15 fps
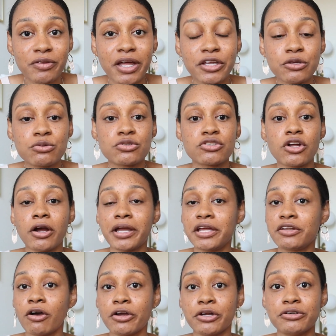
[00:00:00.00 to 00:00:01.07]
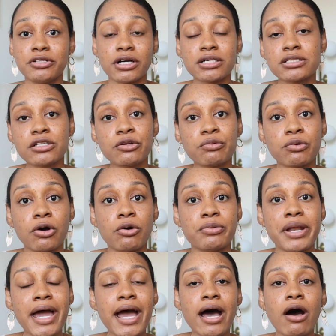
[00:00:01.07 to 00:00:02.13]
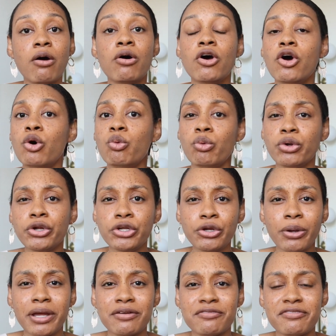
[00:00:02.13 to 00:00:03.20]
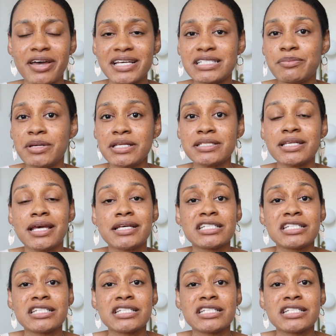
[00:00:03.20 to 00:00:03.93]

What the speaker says: that you start getting all your ducks in a row now. What are your investments?